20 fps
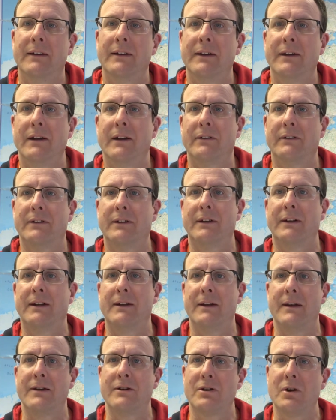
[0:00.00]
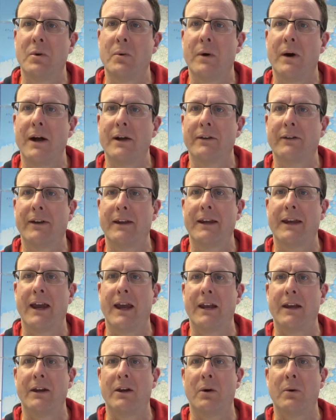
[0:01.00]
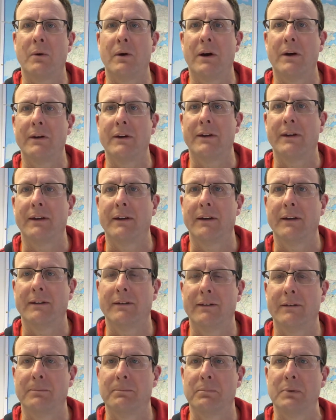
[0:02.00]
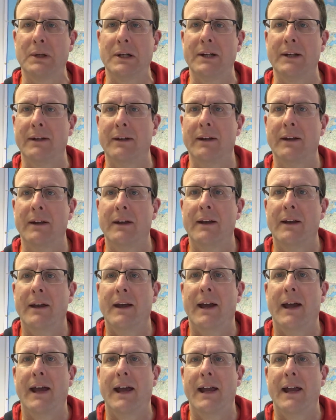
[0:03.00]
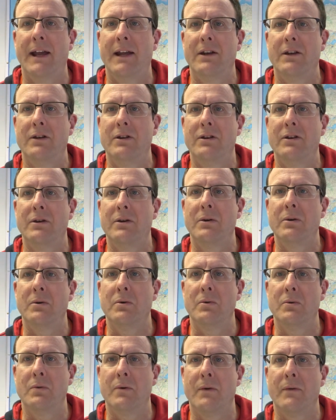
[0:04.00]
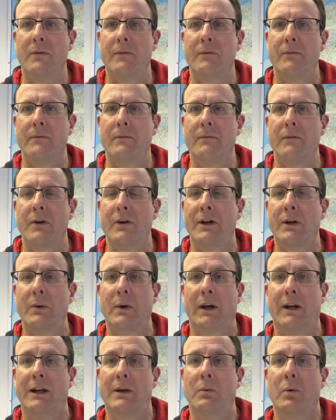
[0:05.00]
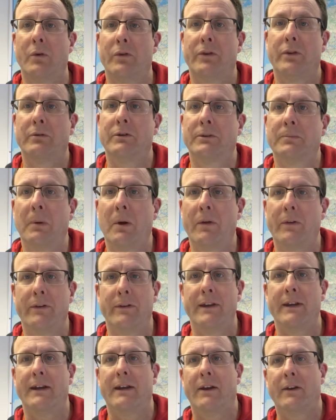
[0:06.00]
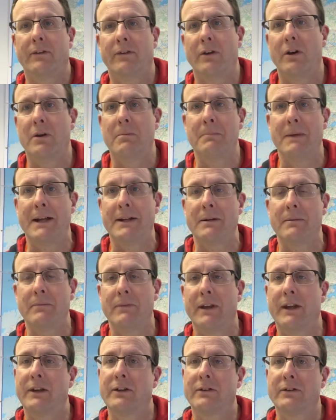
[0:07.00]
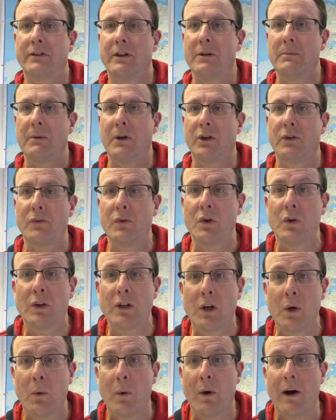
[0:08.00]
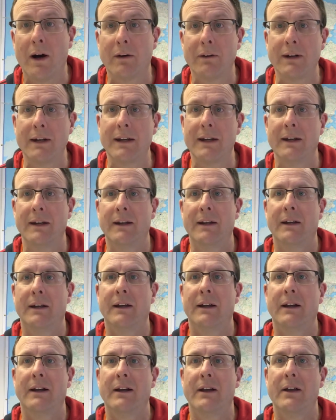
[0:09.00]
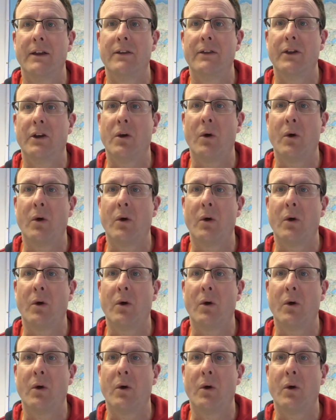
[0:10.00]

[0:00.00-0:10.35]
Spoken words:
You know, and it's quiet, you suddenly get an inquiry, you think this is brilliant, and you very quickly want to respond. Dear sir, madam, thanks so much for your inquiry. The